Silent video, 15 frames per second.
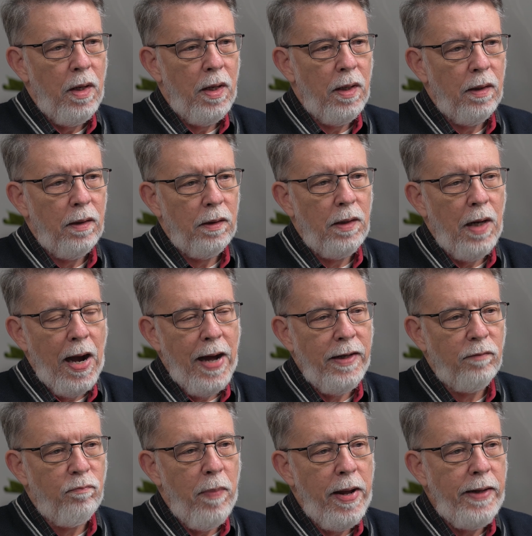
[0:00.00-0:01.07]
Uh, God
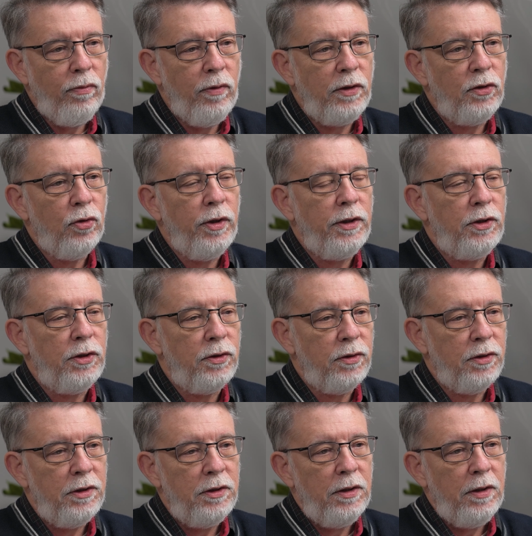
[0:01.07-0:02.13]
has made these
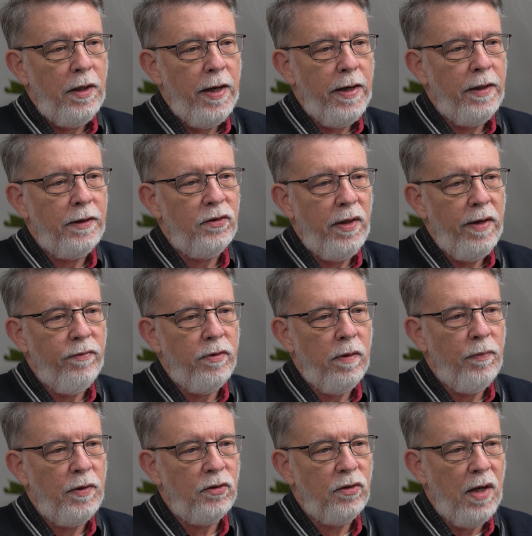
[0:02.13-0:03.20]
creatures and has given
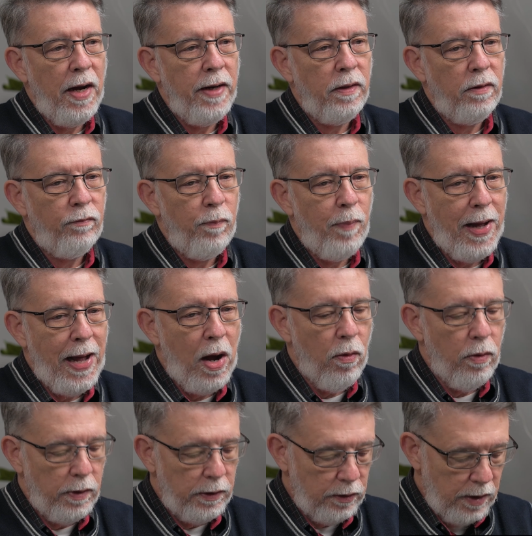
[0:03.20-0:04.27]
them this kind of
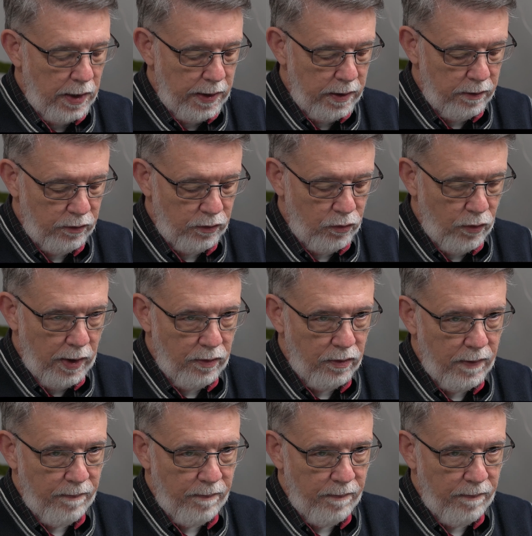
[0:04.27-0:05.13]
power, this kind of strength.